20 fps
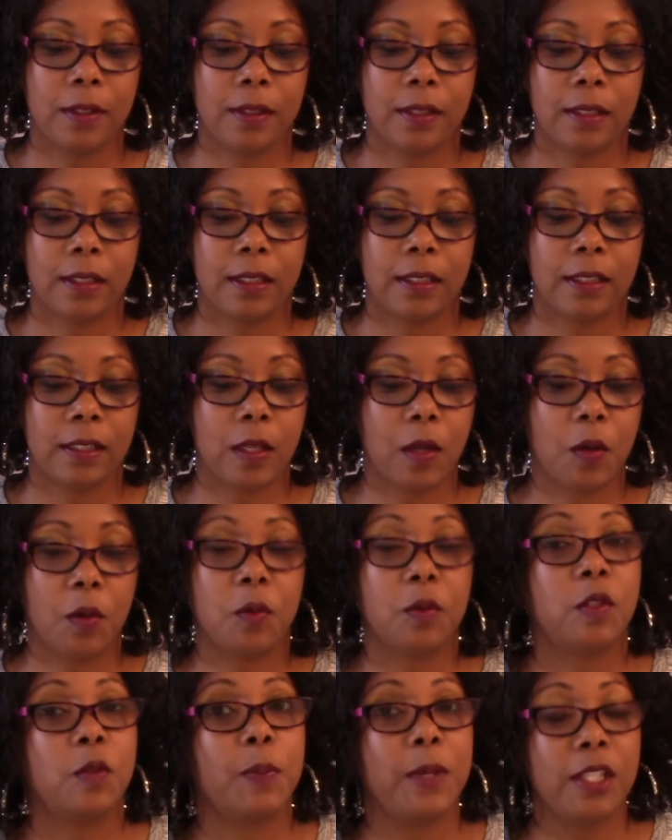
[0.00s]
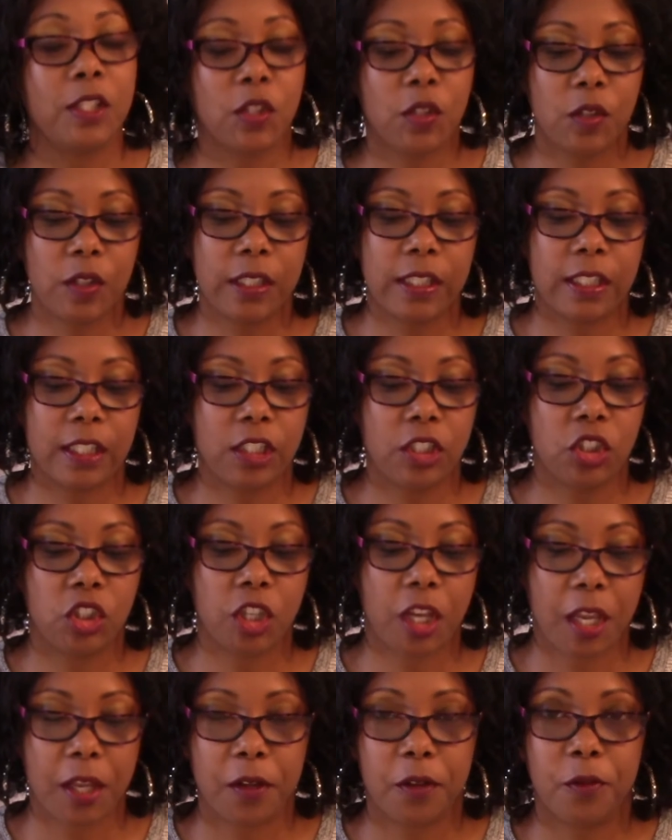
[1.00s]
So Spencer is in
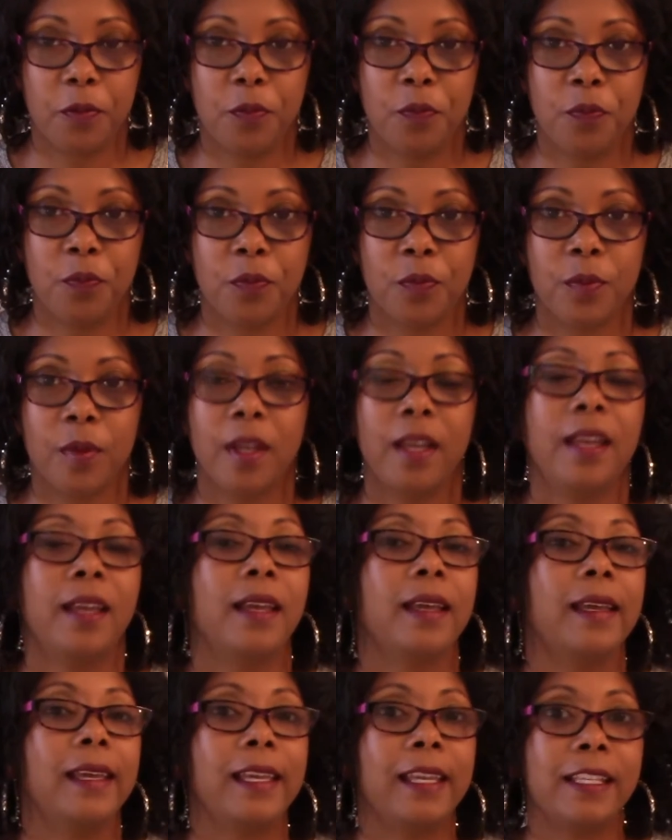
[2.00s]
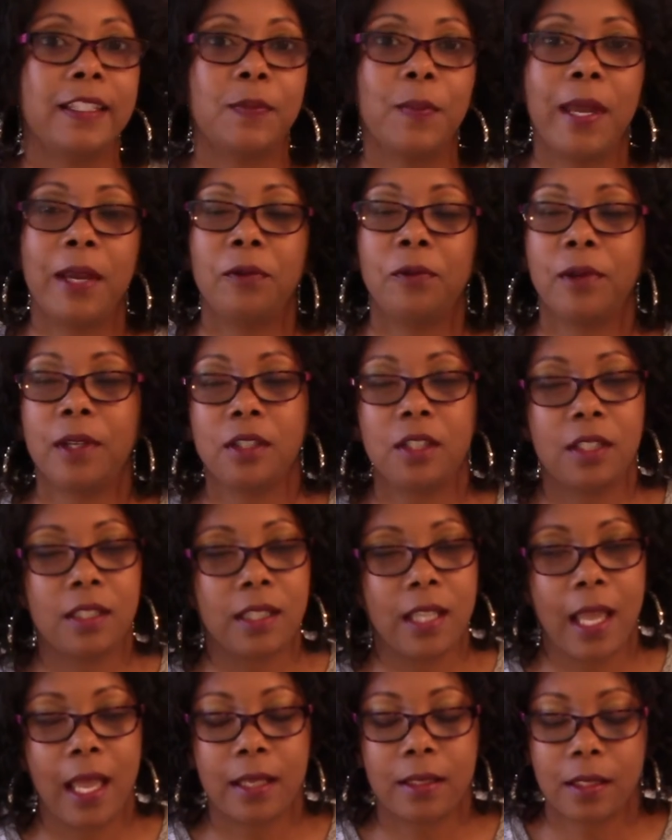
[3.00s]
jail. Esme rushes
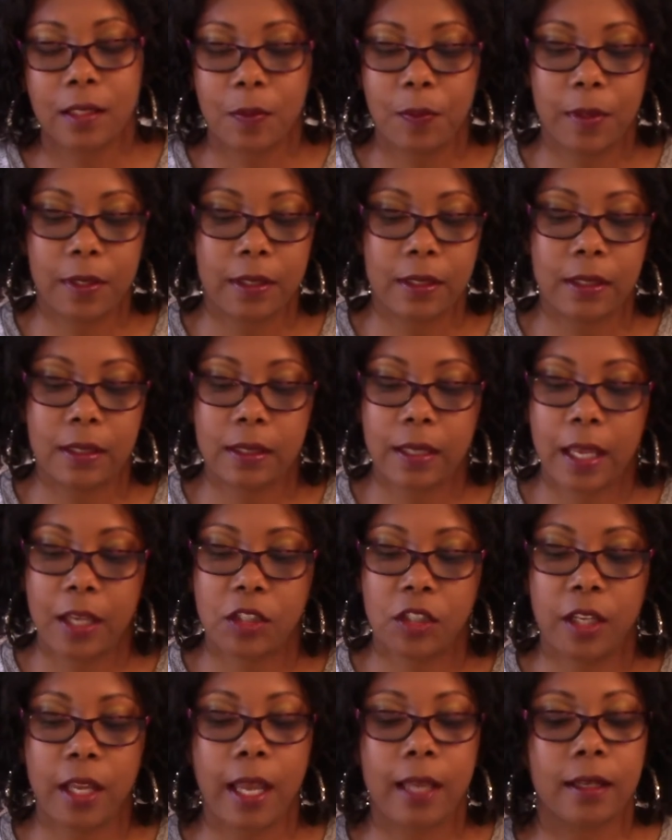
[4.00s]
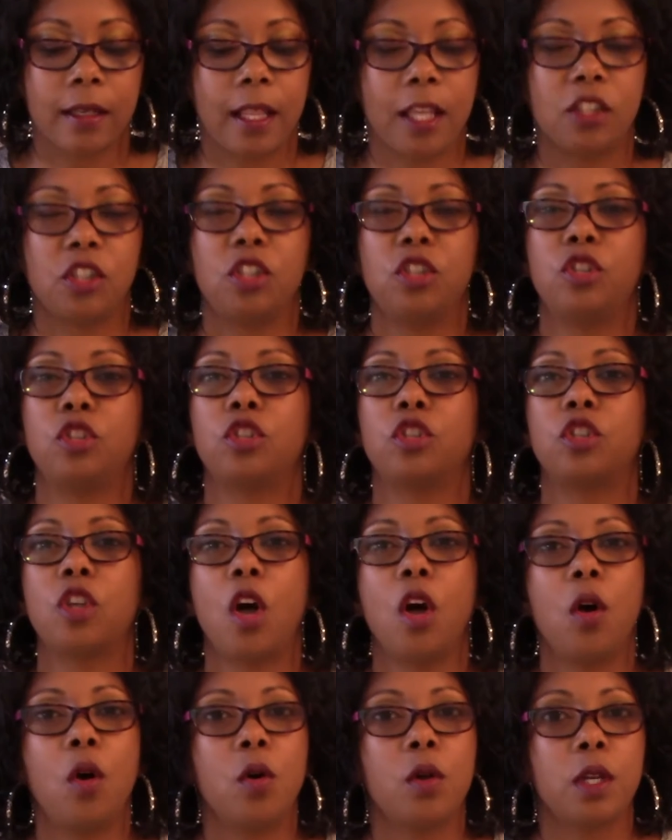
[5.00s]
down to the police station acting like she's
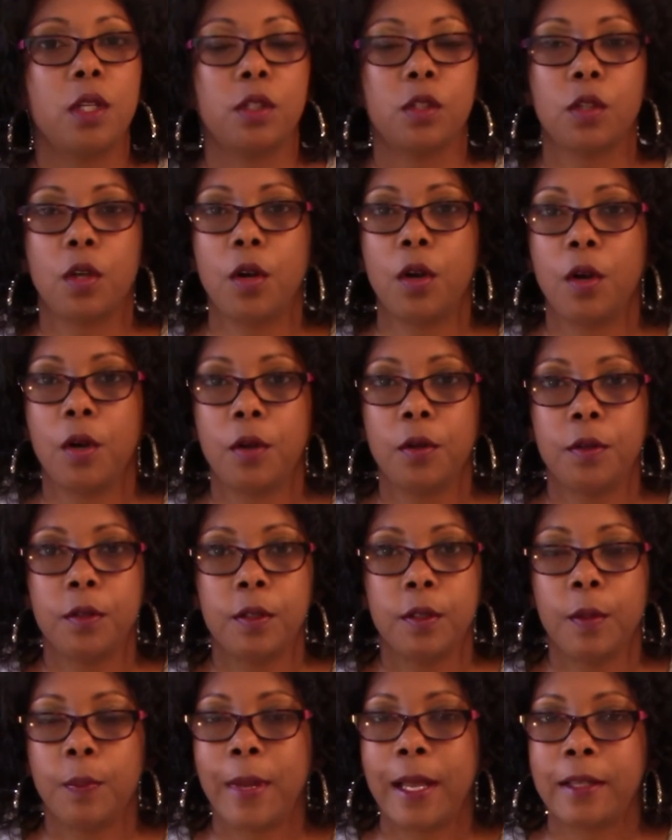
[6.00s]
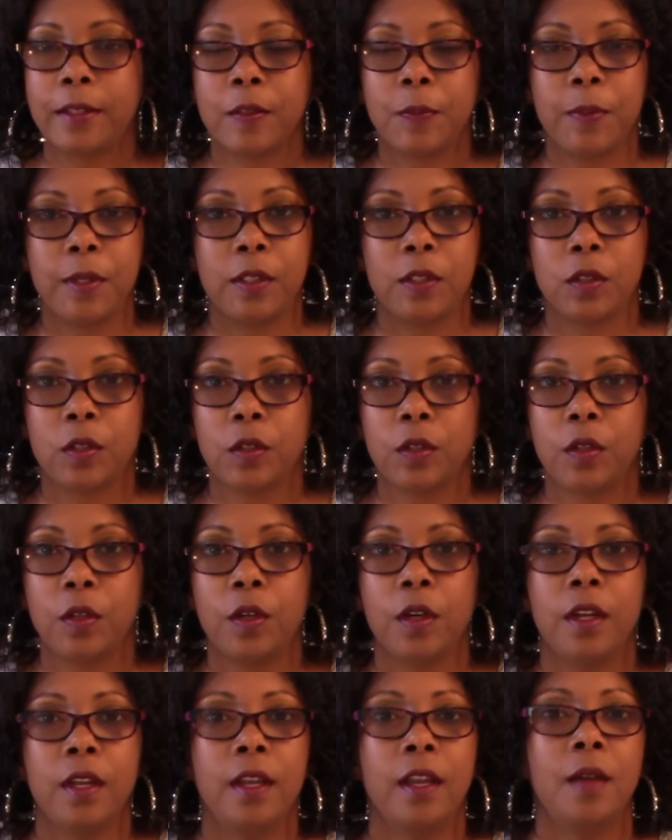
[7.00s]
so concerned about
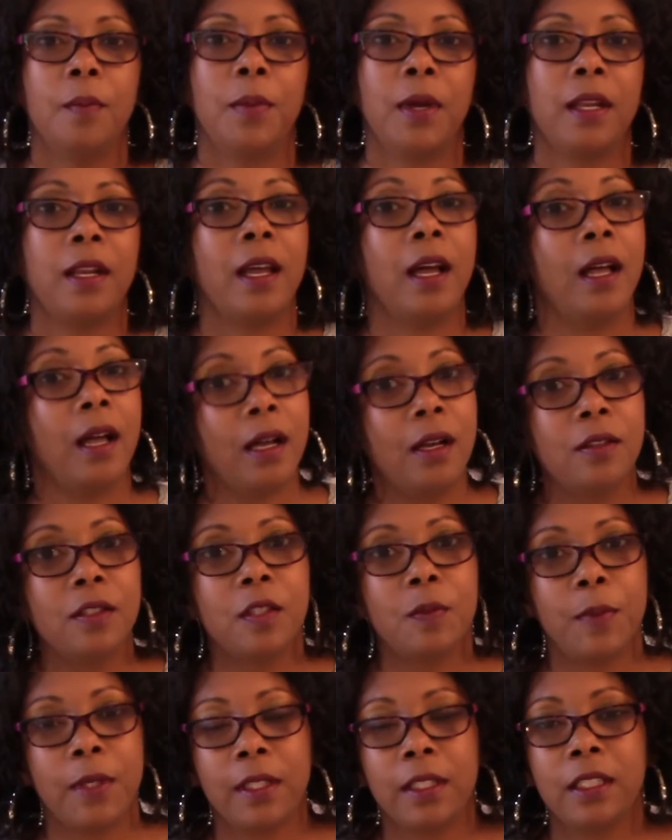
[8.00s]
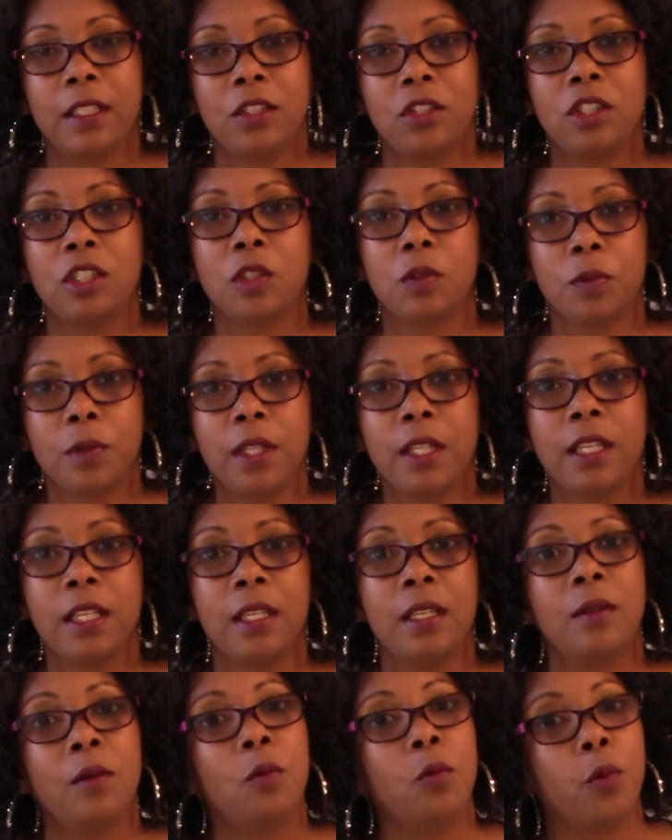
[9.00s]
Spencer, but ultimately she's
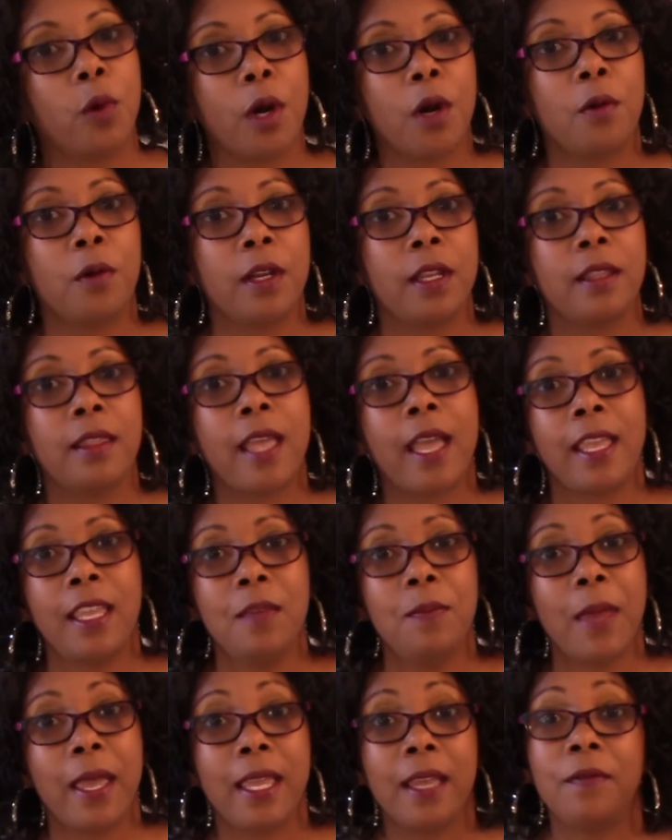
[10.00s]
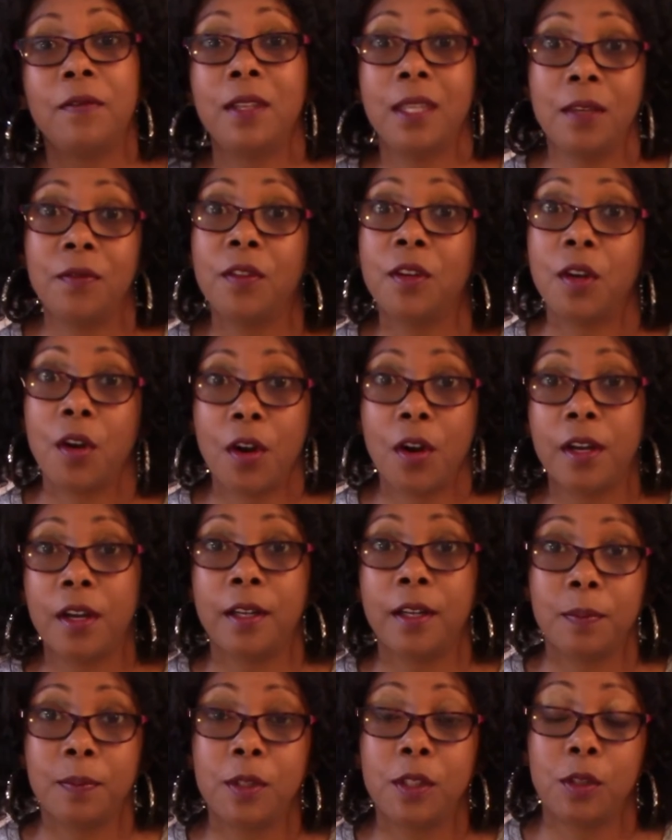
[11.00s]
really worried that he may have given her
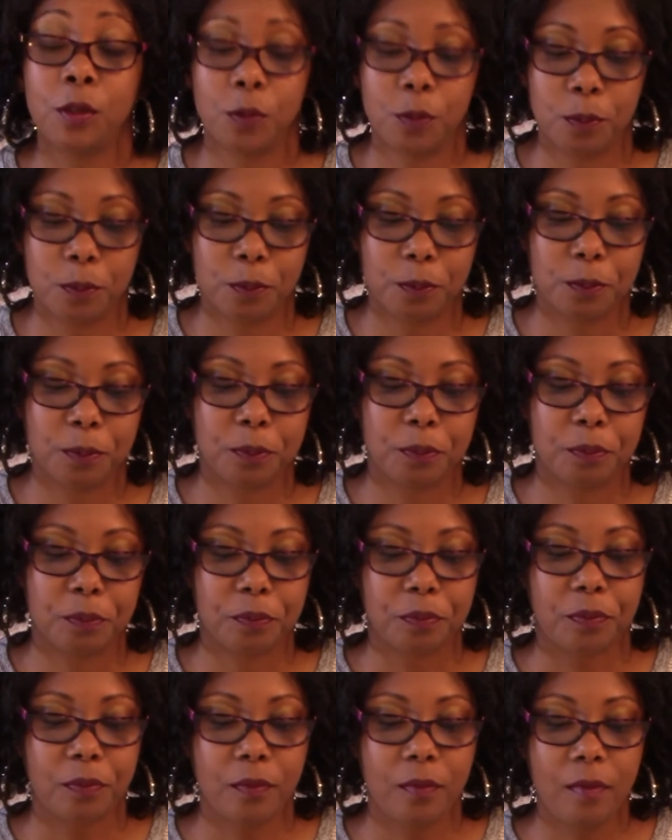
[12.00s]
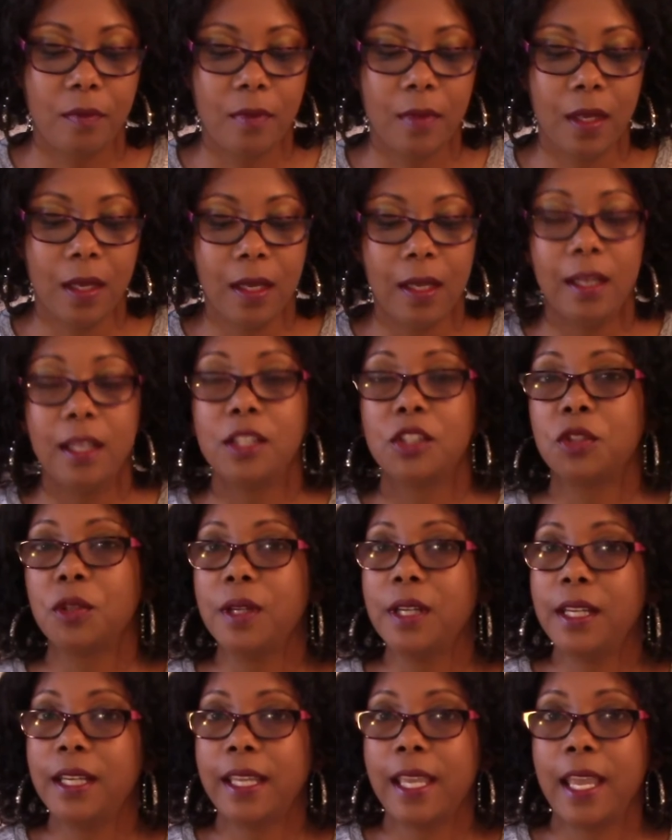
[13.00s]
up too.
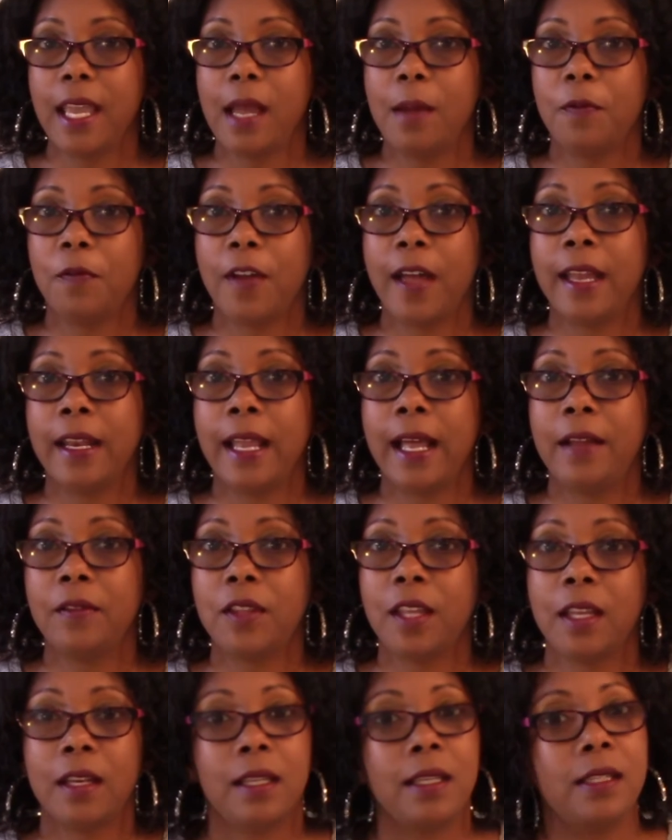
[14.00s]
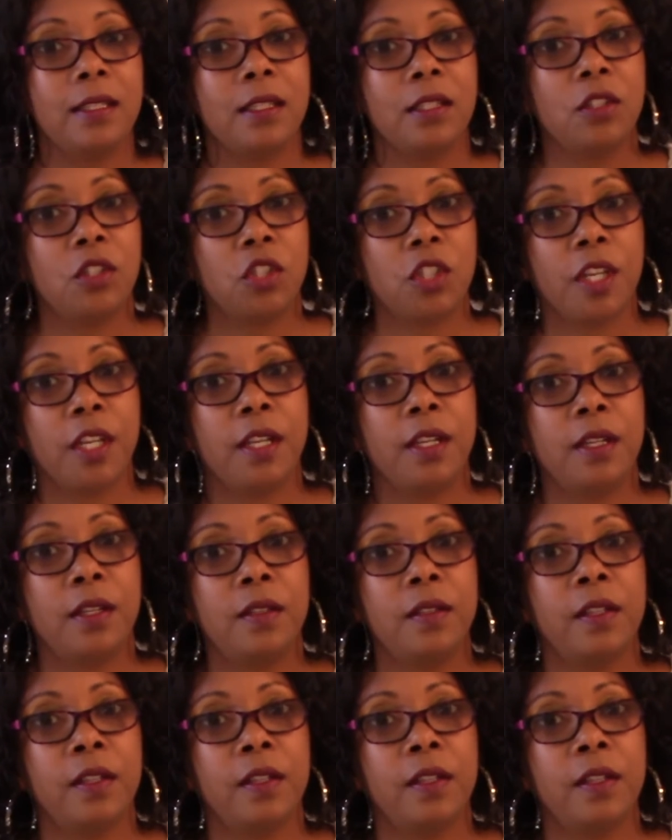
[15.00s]
Trina and Cam find out that he's in jail